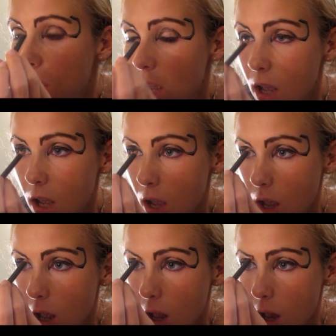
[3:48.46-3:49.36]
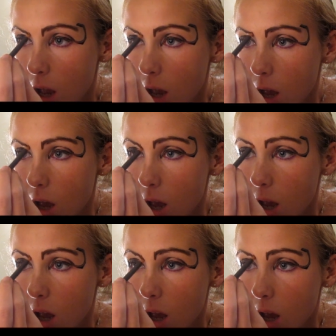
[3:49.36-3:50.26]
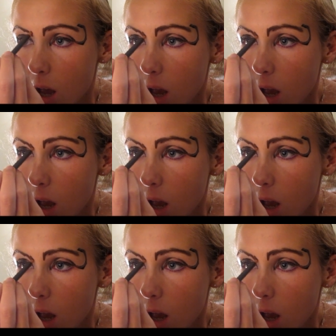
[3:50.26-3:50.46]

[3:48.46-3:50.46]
(no one is talking)